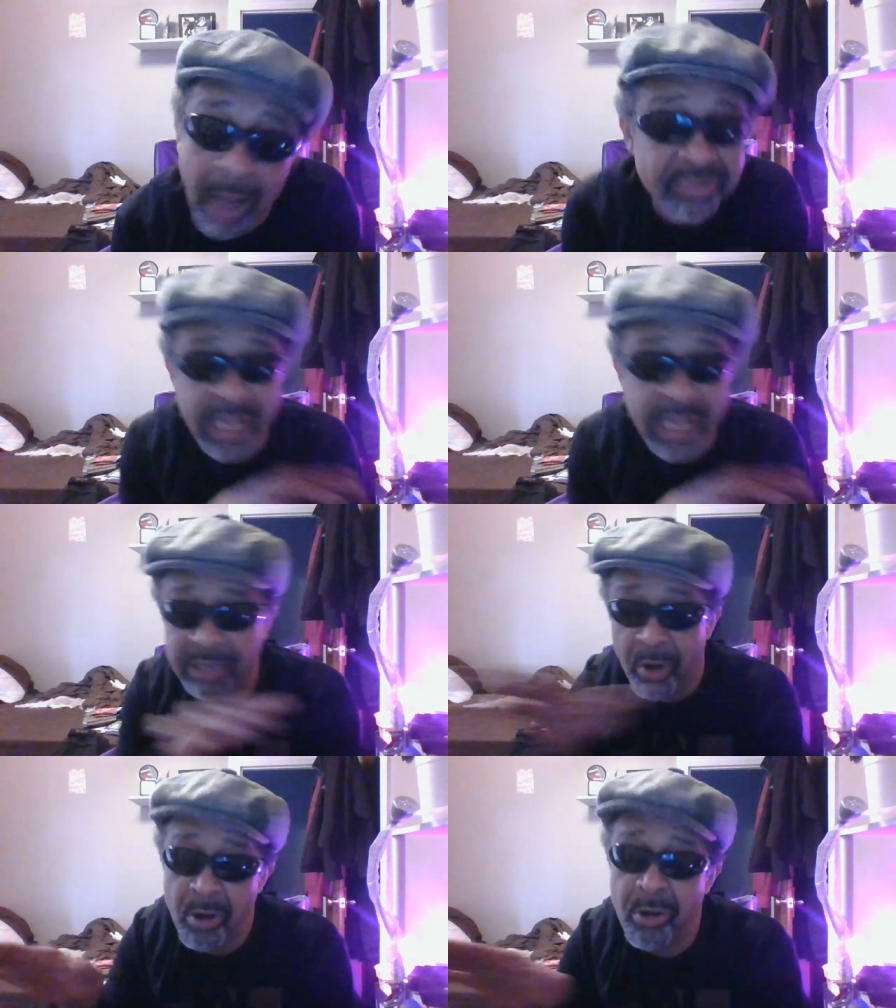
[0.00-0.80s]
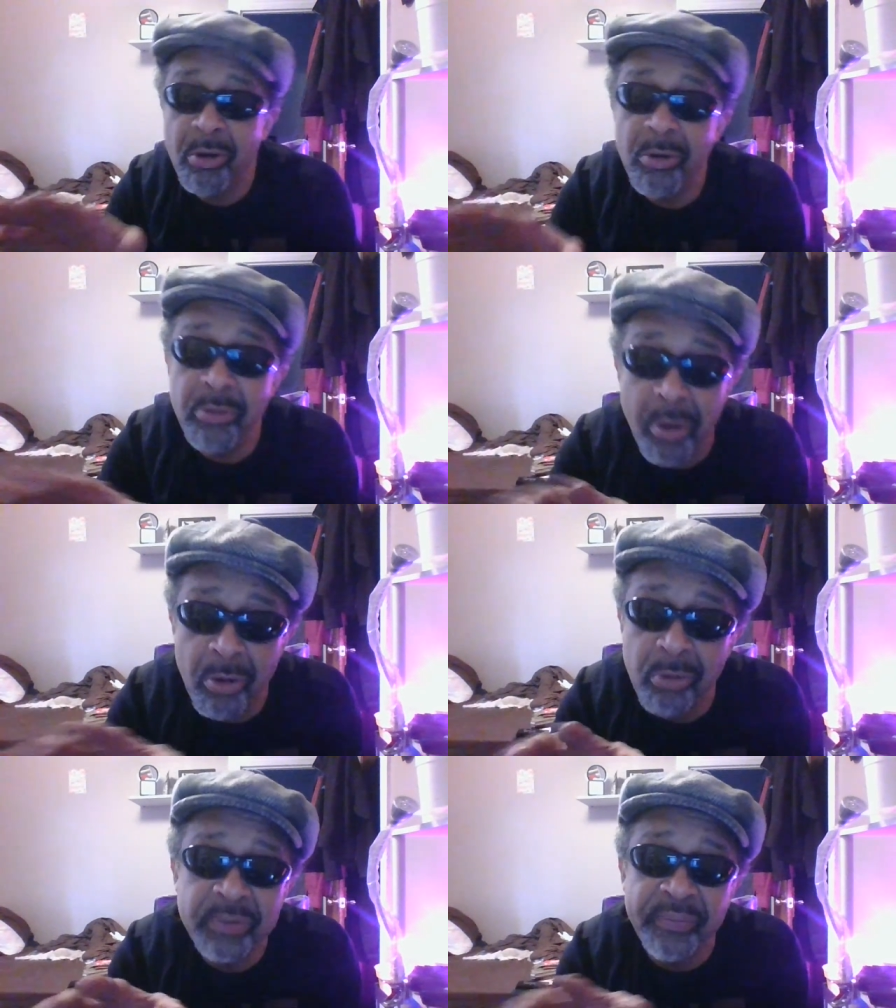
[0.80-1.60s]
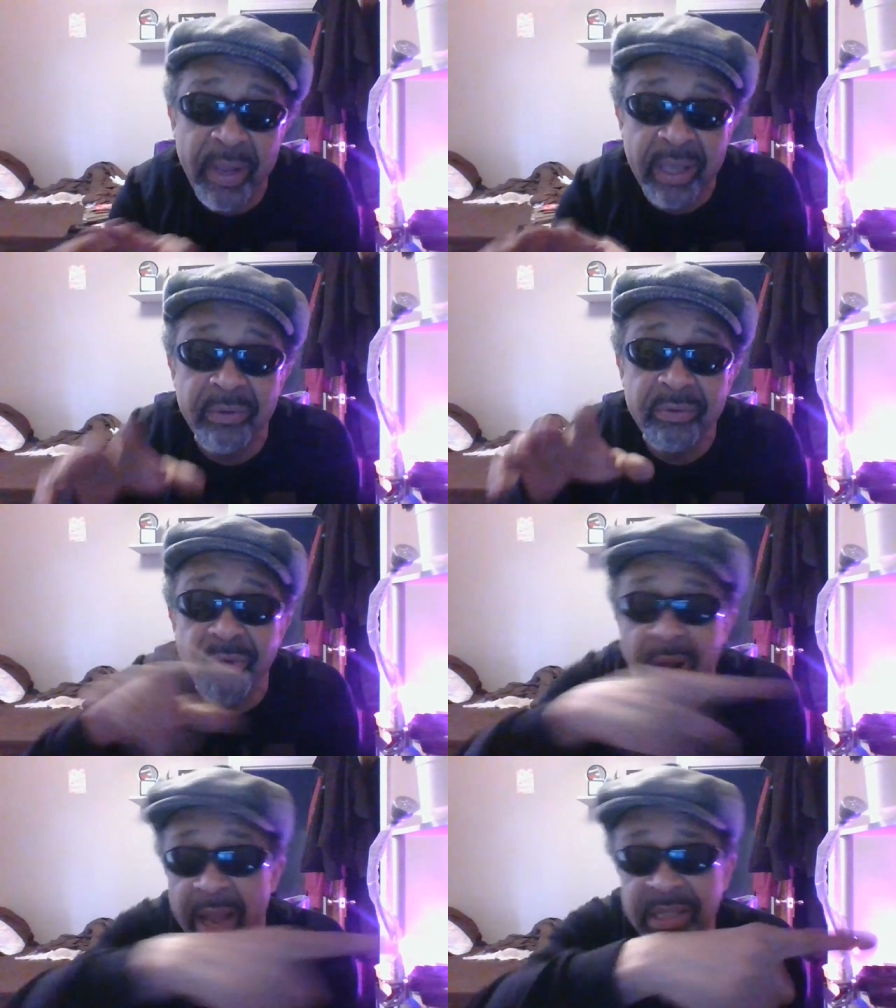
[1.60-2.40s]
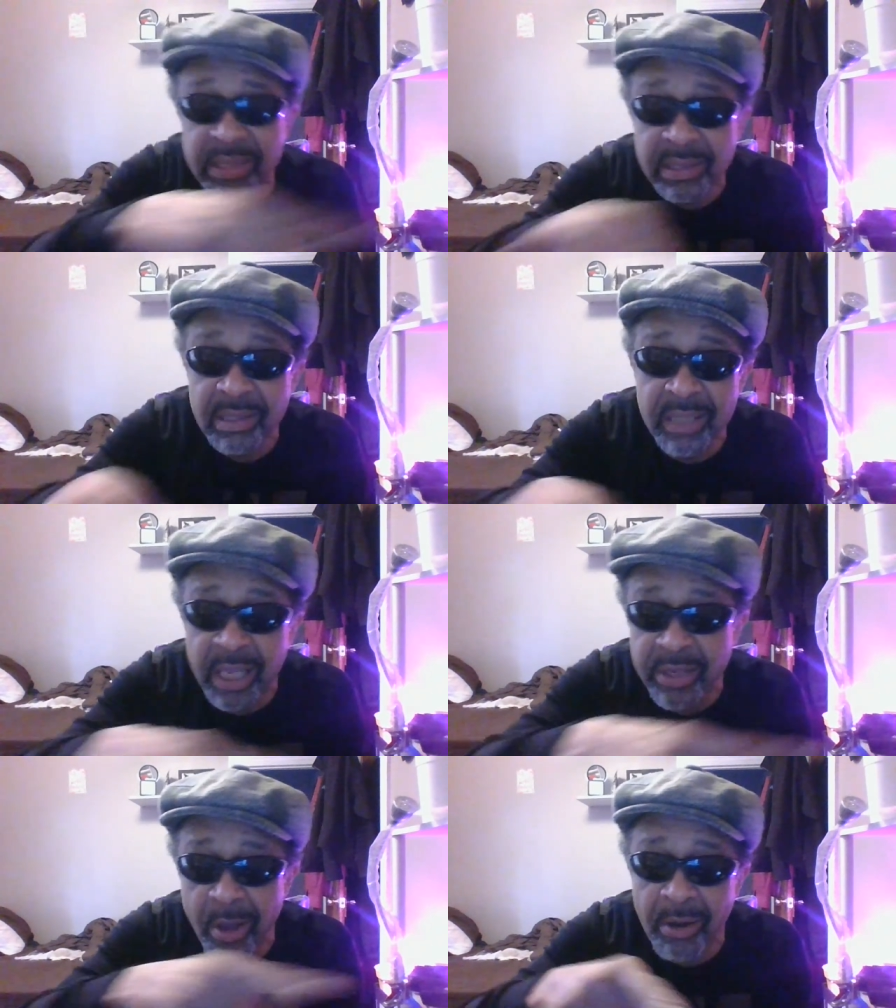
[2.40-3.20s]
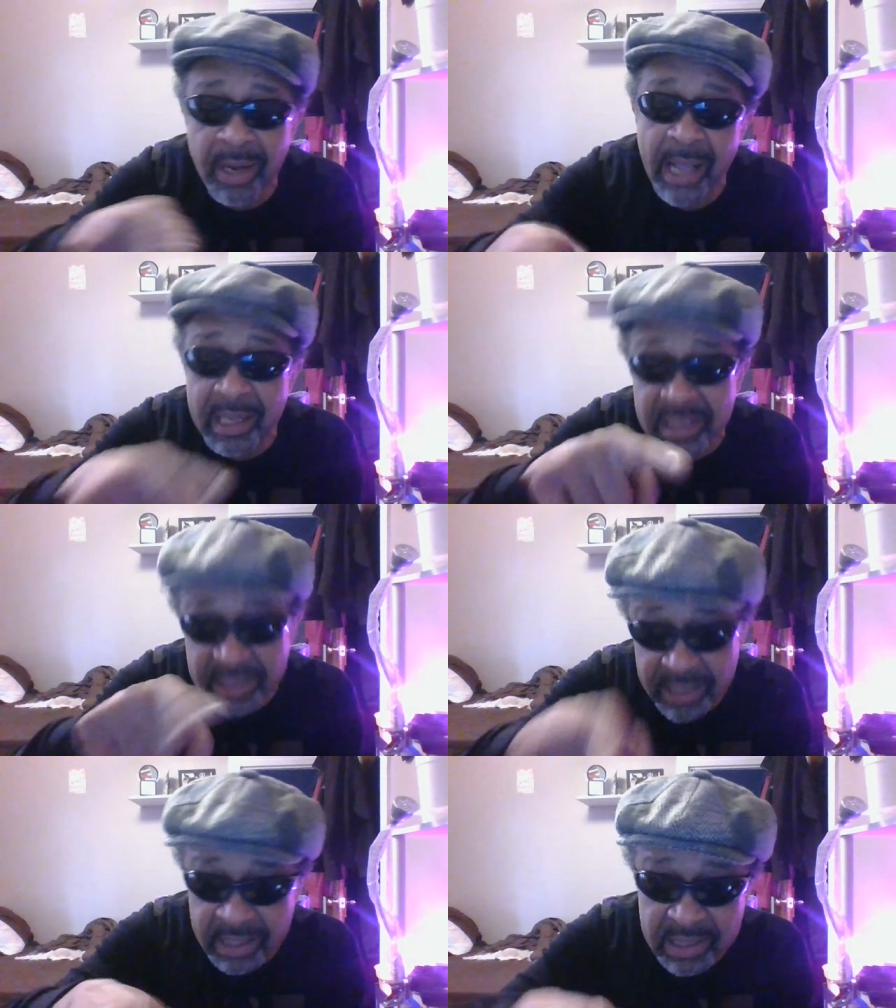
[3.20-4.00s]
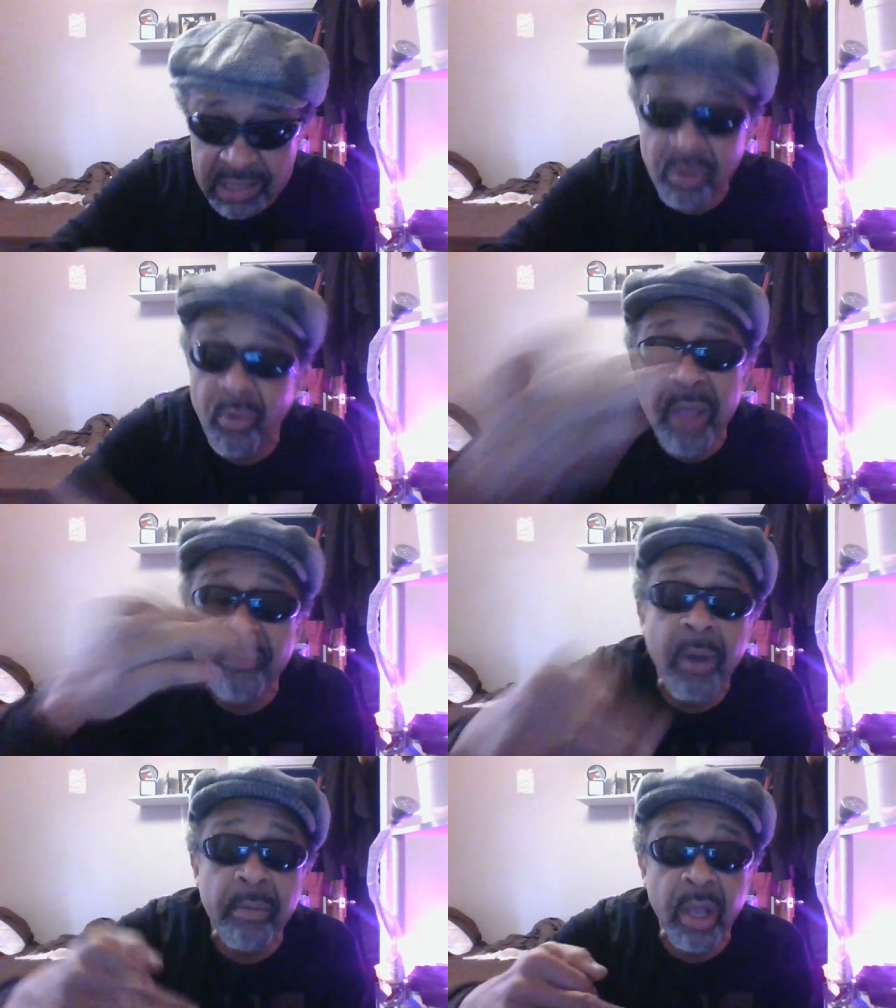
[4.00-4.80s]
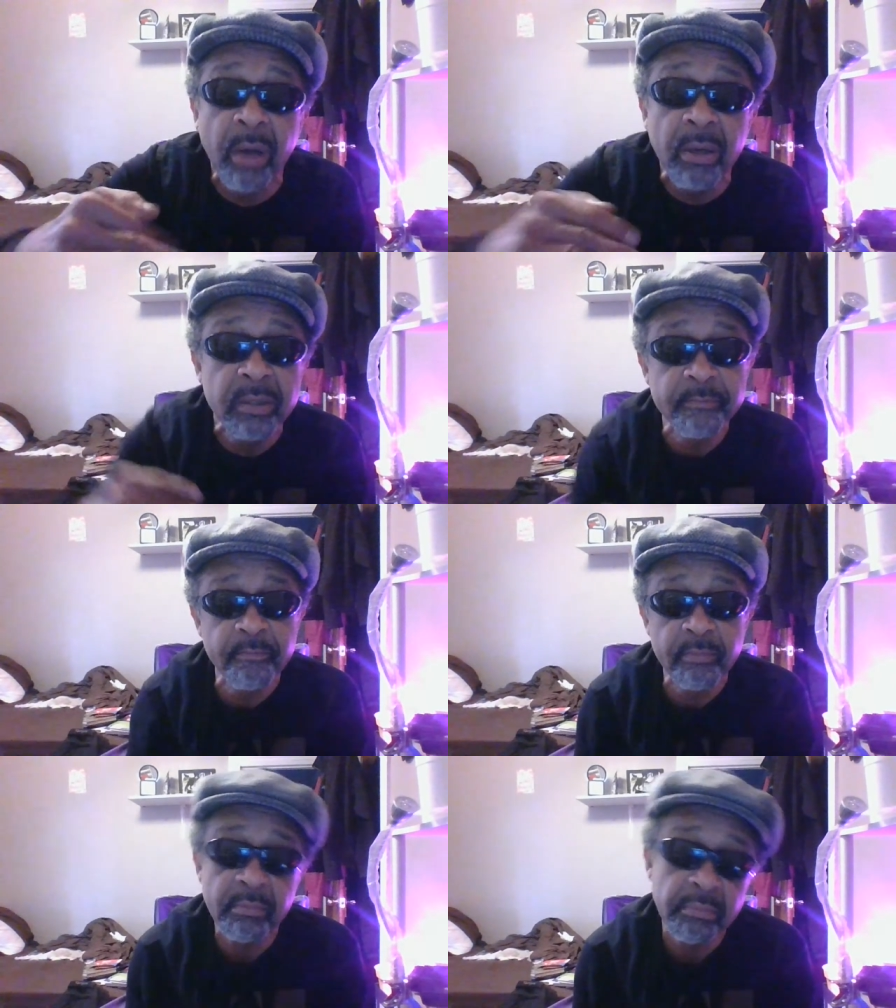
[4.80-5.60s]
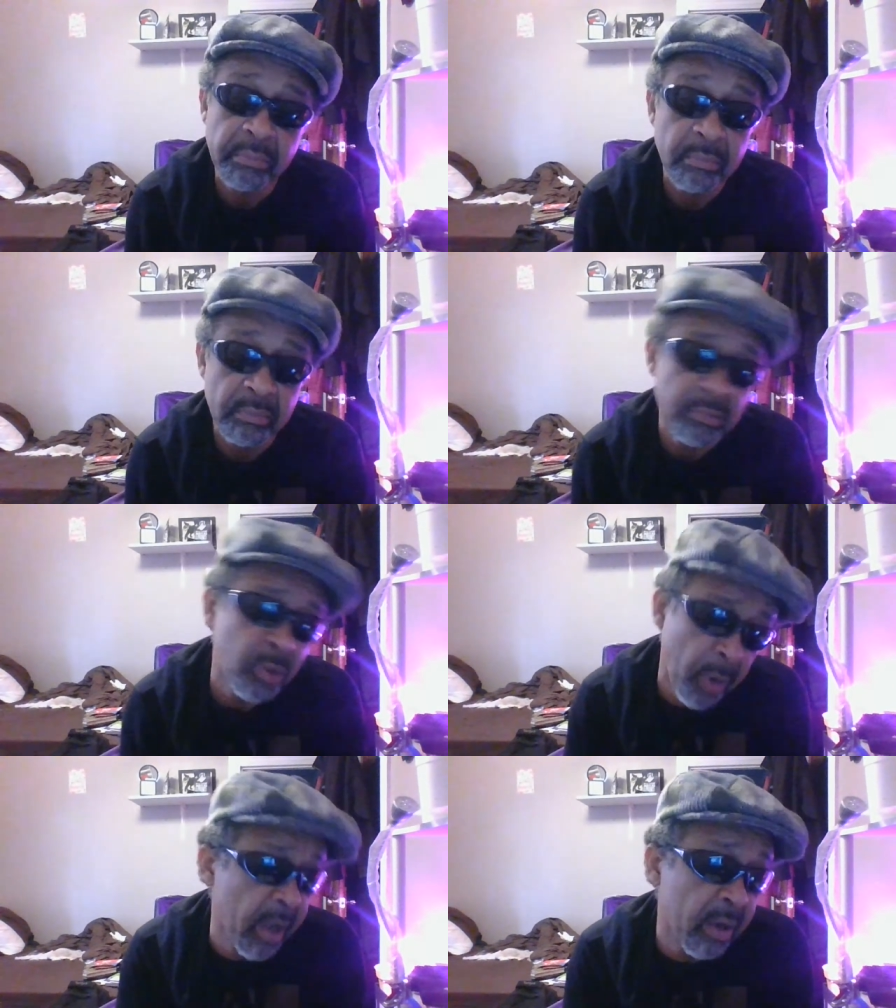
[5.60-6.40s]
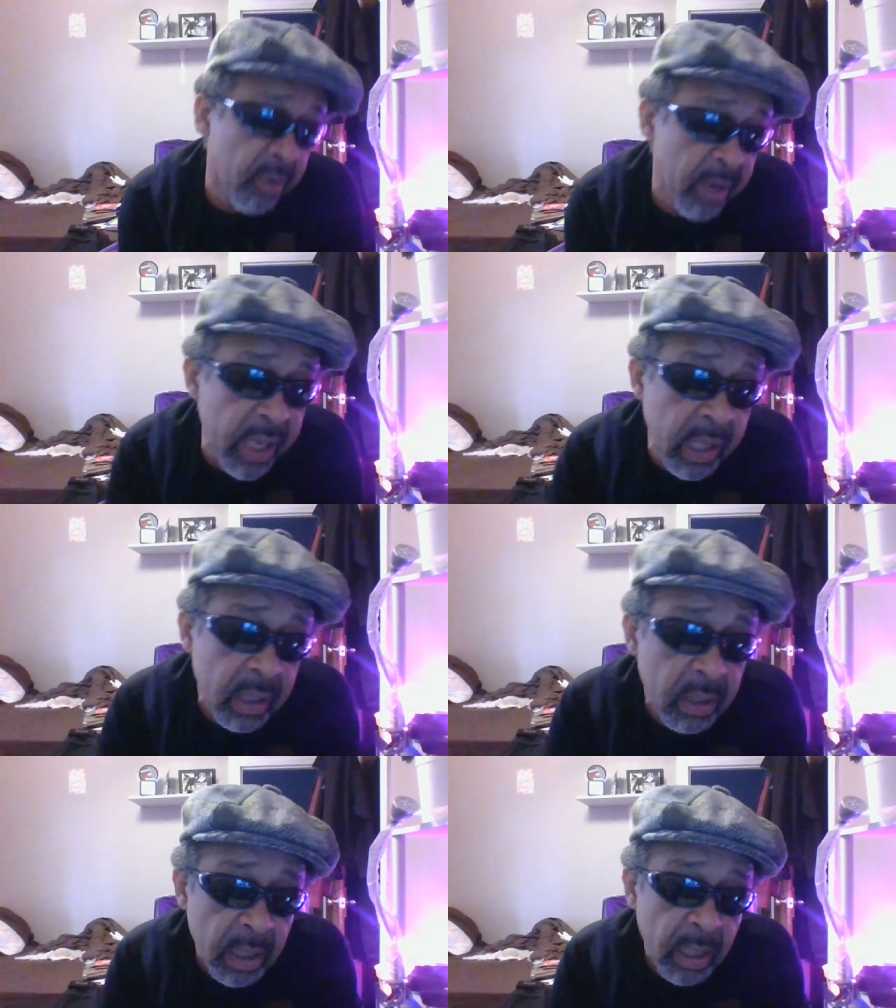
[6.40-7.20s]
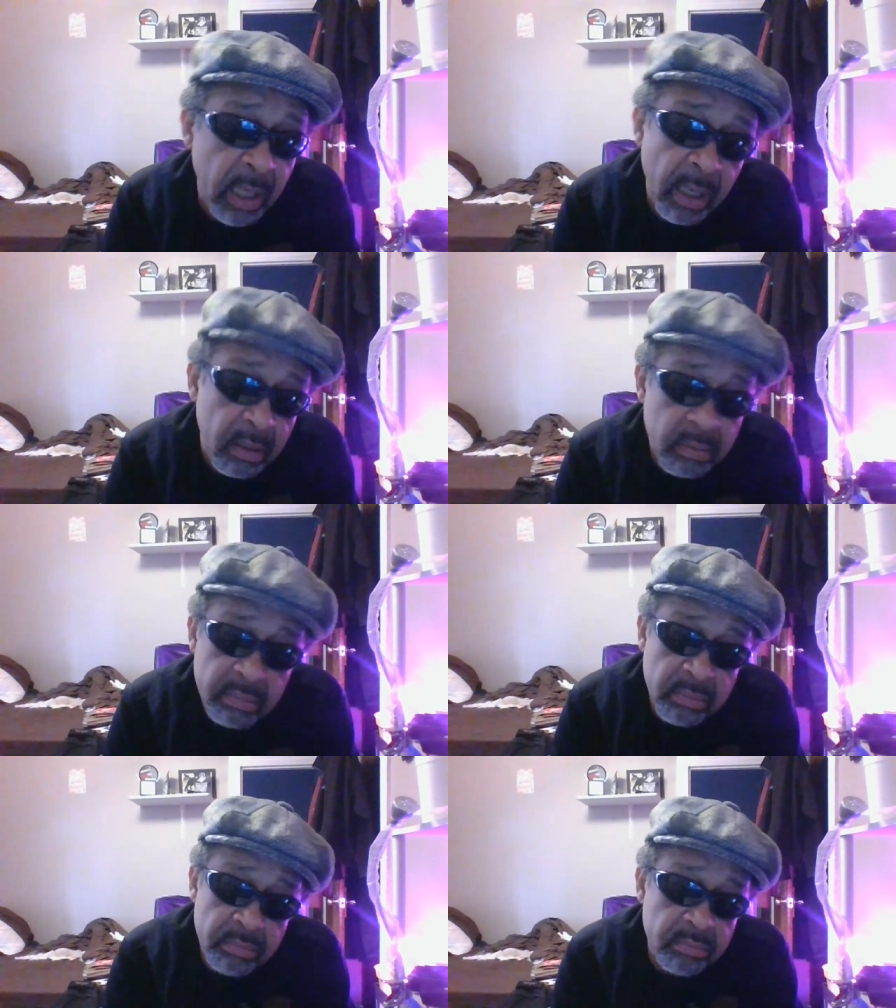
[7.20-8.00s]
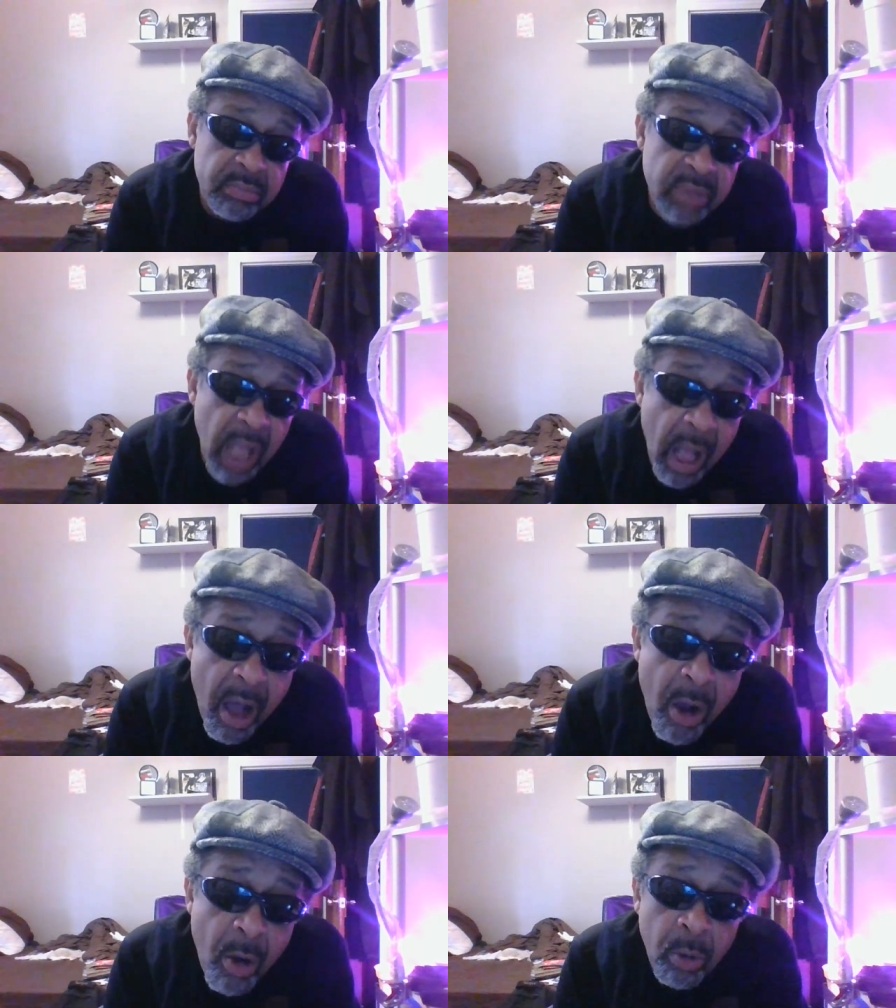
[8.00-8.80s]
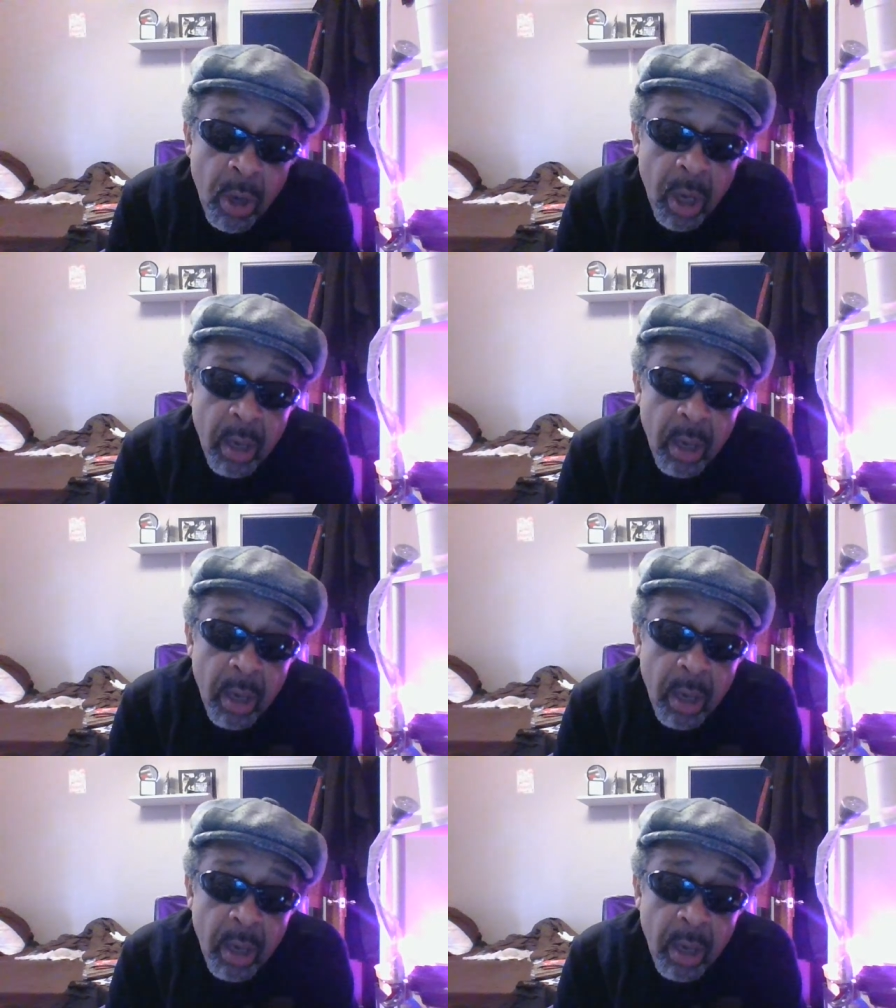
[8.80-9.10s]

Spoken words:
I'm taking all those freaking rights that y'all got as citizens away from you. Do I agree? No,